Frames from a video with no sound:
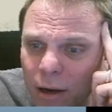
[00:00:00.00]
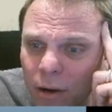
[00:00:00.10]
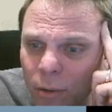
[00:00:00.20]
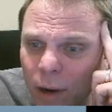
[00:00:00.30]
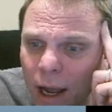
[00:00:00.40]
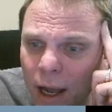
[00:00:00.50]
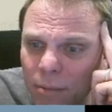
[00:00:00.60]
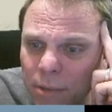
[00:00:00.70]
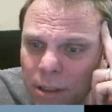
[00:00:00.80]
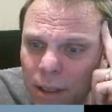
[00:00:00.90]

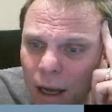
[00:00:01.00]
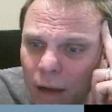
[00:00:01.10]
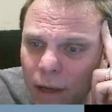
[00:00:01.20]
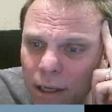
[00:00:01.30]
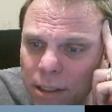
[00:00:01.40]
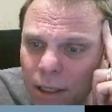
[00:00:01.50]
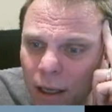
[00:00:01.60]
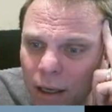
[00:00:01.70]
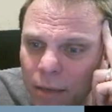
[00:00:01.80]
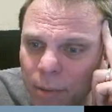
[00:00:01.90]
grams of
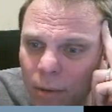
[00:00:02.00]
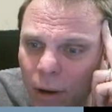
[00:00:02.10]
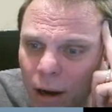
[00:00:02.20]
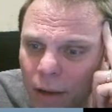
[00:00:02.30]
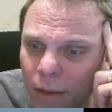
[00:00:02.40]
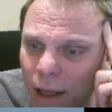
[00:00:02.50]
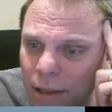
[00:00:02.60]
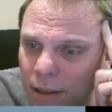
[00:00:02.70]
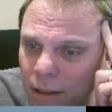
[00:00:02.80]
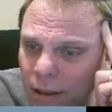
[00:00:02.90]
HCl. Could be wrong on
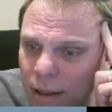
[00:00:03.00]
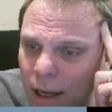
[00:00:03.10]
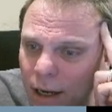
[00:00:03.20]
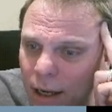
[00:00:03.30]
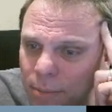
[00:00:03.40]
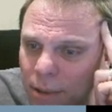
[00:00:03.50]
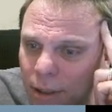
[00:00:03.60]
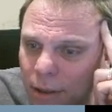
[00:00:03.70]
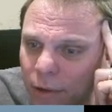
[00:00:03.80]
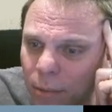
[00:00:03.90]
that. Didn't look that up.
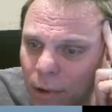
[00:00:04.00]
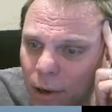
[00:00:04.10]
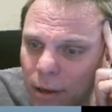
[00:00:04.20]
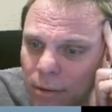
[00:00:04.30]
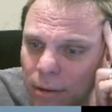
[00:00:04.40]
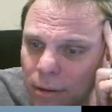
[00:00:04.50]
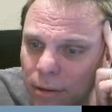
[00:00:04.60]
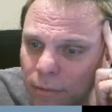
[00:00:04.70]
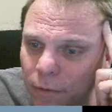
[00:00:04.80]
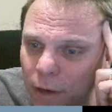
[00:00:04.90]
So if I'm wrong,
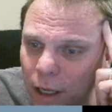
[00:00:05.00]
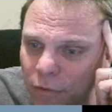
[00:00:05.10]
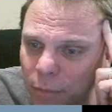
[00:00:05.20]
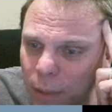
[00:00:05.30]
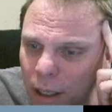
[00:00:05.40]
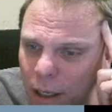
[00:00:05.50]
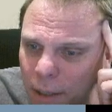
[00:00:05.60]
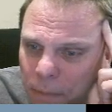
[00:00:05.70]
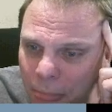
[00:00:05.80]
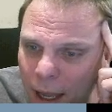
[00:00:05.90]
forgive
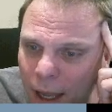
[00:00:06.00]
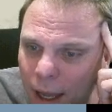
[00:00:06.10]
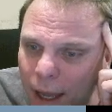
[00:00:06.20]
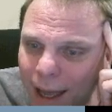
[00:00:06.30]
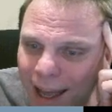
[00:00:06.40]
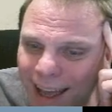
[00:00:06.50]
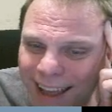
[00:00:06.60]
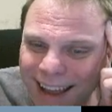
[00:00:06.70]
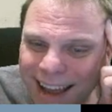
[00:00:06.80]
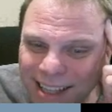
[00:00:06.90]
me.
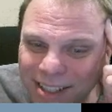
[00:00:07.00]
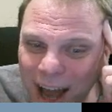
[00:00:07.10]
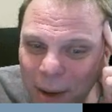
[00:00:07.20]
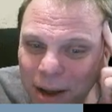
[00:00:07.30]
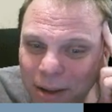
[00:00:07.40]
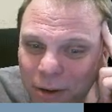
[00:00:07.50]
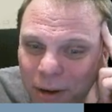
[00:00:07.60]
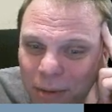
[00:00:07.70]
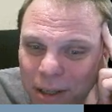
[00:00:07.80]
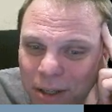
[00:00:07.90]
So now we go
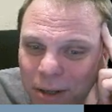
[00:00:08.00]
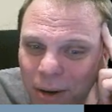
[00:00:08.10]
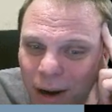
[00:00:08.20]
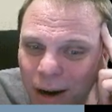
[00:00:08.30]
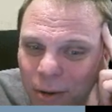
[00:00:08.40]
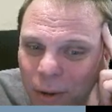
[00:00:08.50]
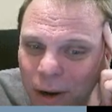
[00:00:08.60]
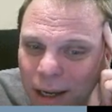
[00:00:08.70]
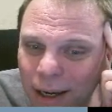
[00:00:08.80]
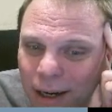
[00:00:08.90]
through and we do our
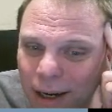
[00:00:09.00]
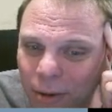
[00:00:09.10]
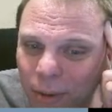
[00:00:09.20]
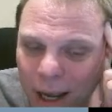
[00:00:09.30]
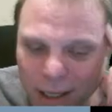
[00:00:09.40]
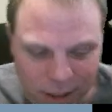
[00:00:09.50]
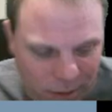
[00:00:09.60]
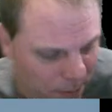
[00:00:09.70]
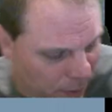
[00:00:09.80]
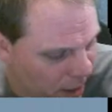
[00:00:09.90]
work here, right? So
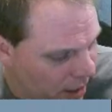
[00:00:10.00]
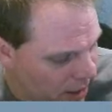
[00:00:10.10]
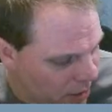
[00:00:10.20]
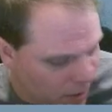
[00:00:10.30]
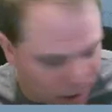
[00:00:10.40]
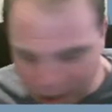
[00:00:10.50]
we plug it into our